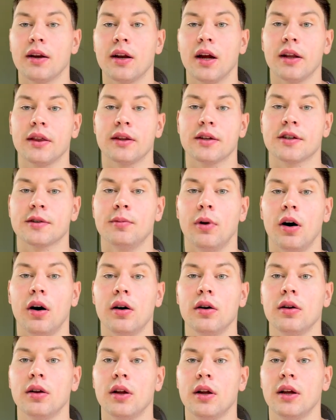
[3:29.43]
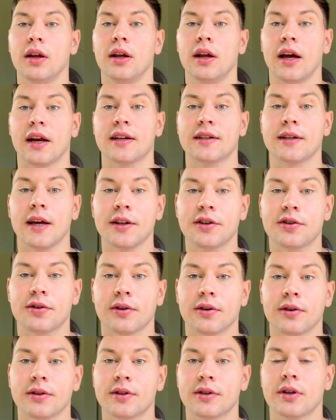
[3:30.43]
Not the small
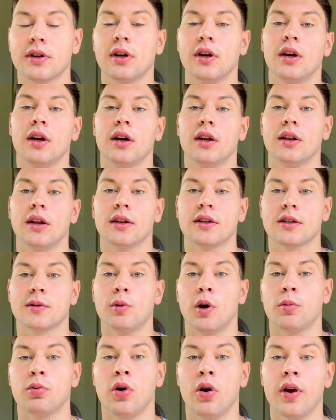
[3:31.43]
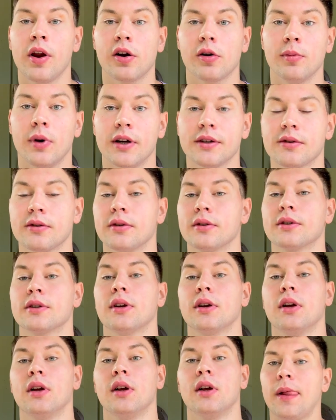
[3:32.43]
extensors, not the small pronator muscles.
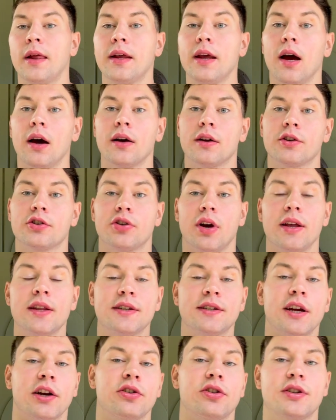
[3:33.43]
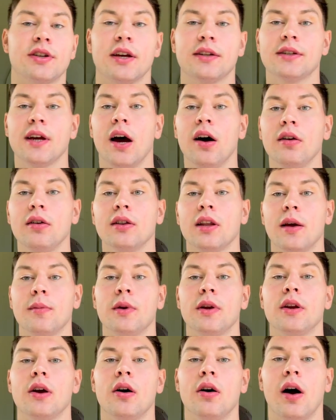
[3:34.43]
Yeah, try this exercise out. Let
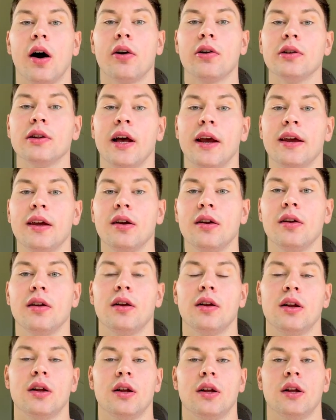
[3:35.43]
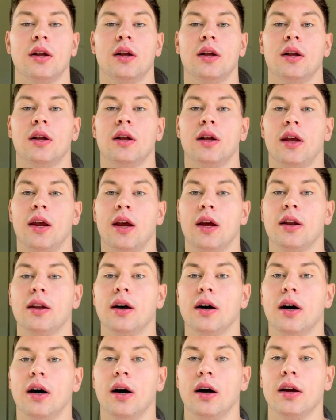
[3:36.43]
me know how you like it. And
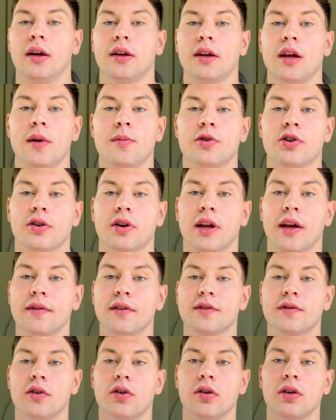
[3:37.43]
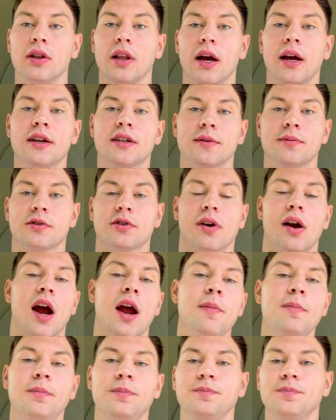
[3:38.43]
yeah, be sure to give this video a like,
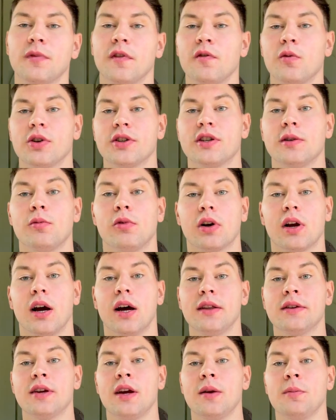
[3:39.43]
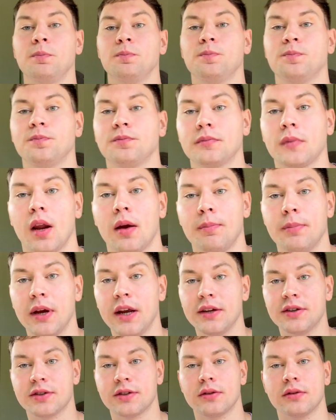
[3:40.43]
subscribe if you want to see more content.
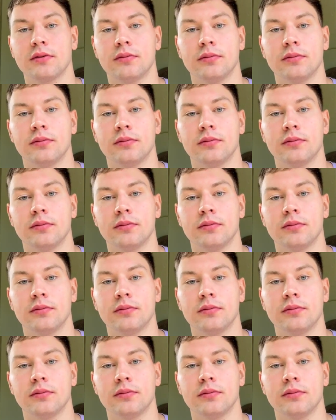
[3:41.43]
Peace.